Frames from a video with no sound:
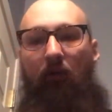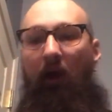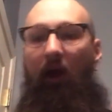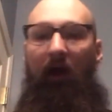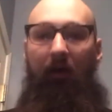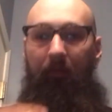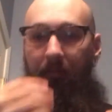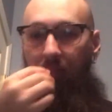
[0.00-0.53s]

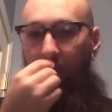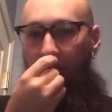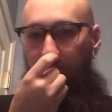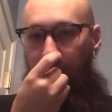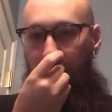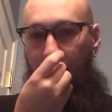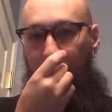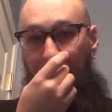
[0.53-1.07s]
dry,
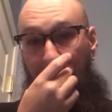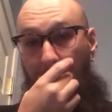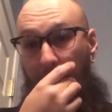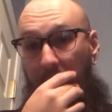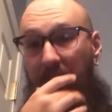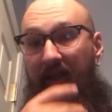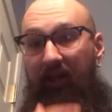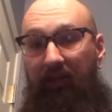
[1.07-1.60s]
it
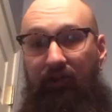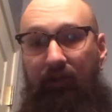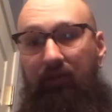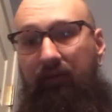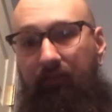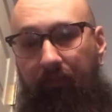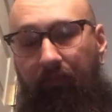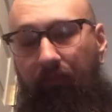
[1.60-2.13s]
will itch,